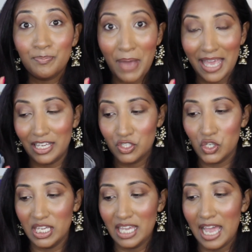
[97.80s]

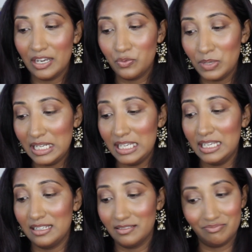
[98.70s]
packaging. I
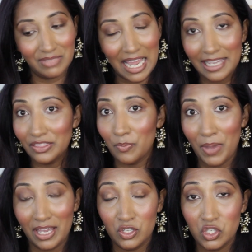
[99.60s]
really like the
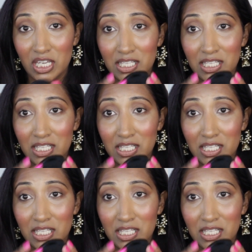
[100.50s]
packaging.